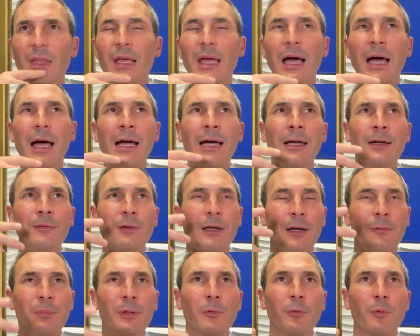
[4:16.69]
I've,
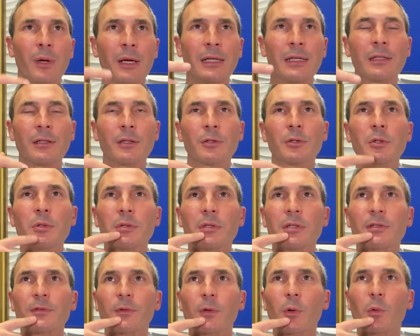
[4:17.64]
I've been waiting to do
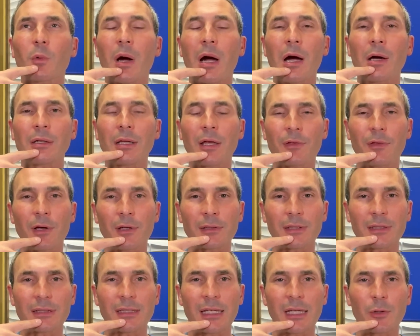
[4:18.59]
this for a while, and I thought
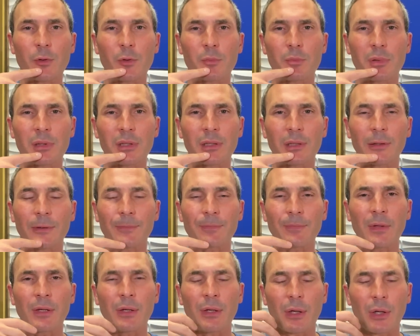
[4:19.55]
today would be a,
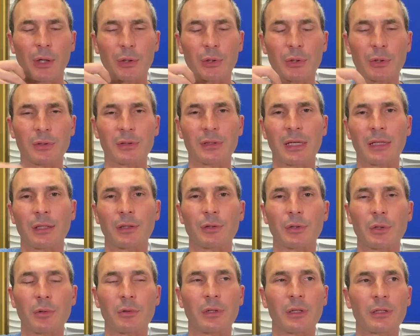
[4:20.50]
a good day to
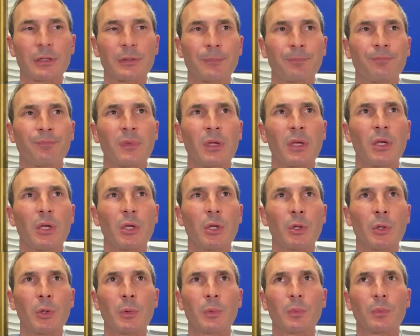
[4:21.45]
do this. You
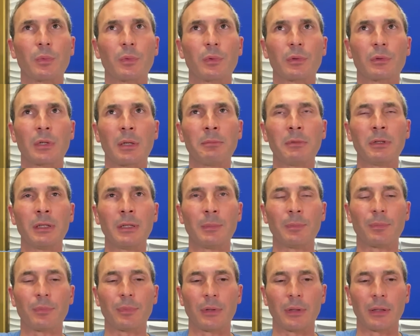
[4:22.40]
know, coming
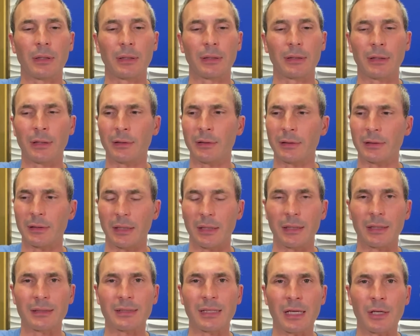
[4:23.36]
up uh, here in a, in
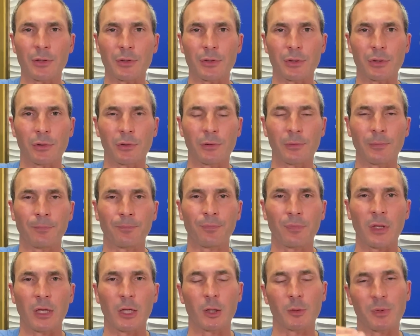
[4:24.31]
a, day or two.
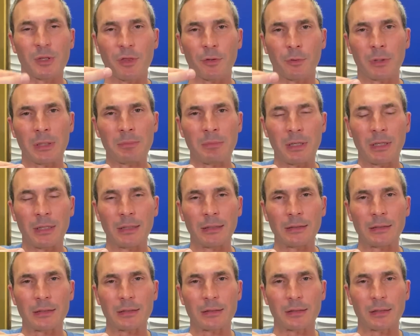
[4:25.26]
It'll be three
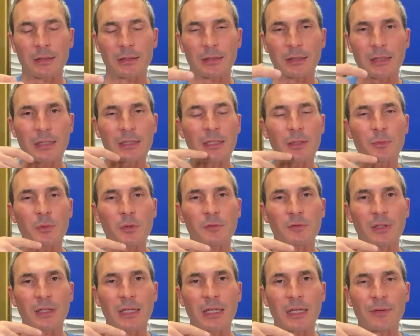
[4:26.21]
months since Lacy
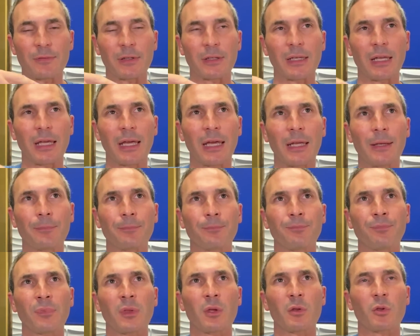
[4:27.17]
moved to heaven, and
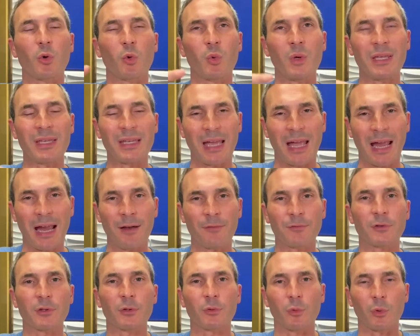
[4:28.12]
the week
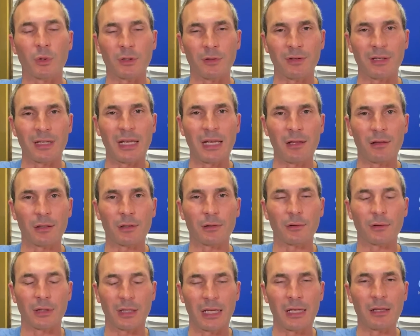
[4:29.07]
after one of the healing
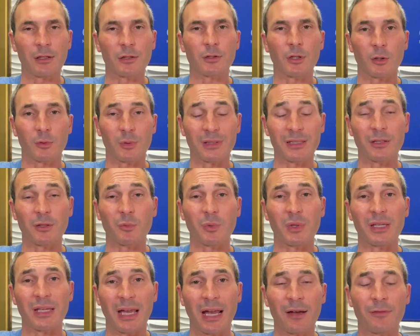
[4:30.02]
the healing talk we did the
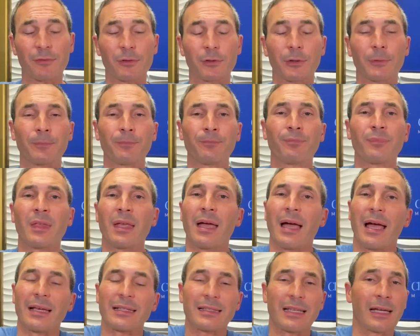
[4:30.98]
week after,
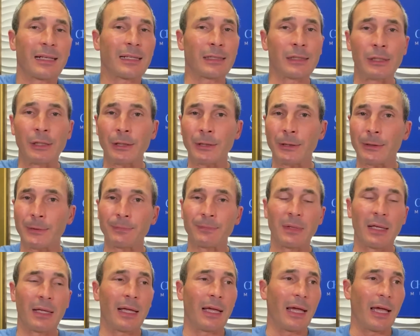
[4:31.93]
I sat in here
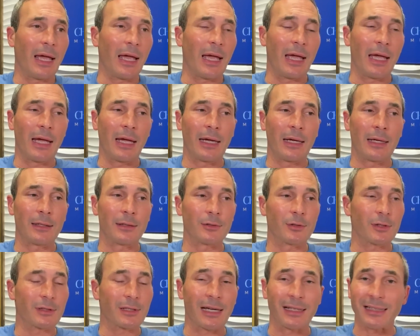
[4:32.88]
and
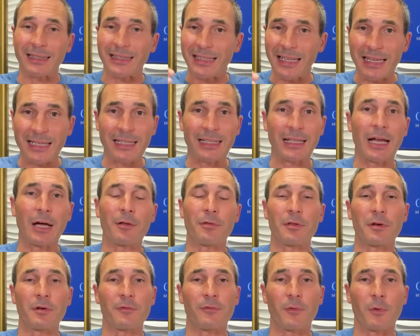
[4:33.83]
just kind of laid it out
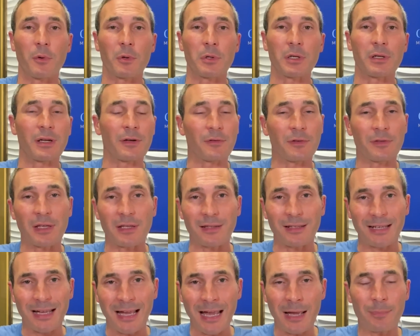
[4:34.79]
there for you, everything
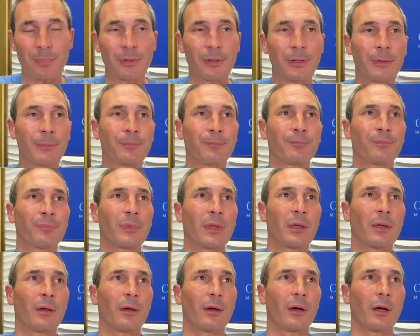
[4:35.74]
that happened,
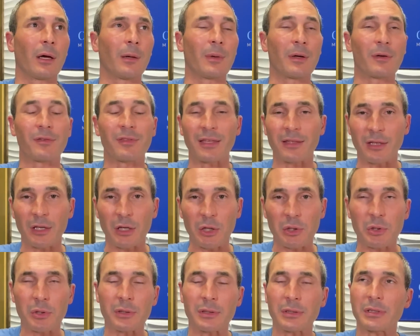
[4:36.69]
um, everything that I
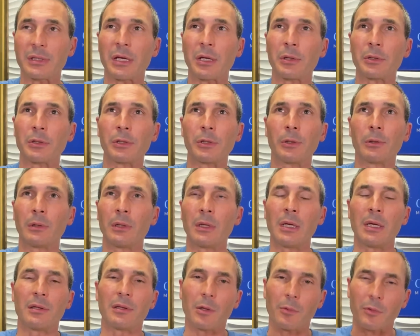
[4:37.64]
could tell you.
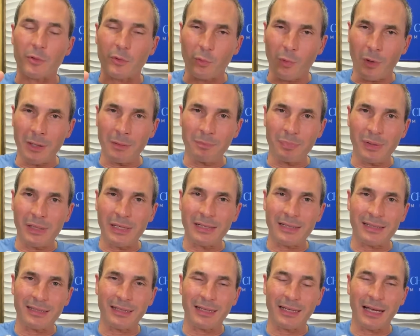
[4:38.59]
There was one
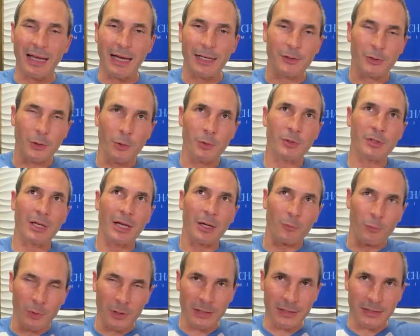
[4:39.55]
piece that I told you I
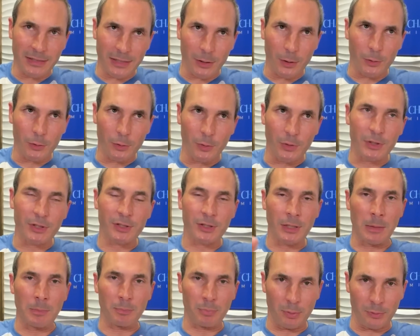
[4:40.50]
would tell you at
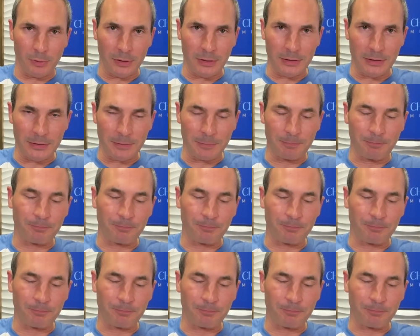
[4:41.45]
some point,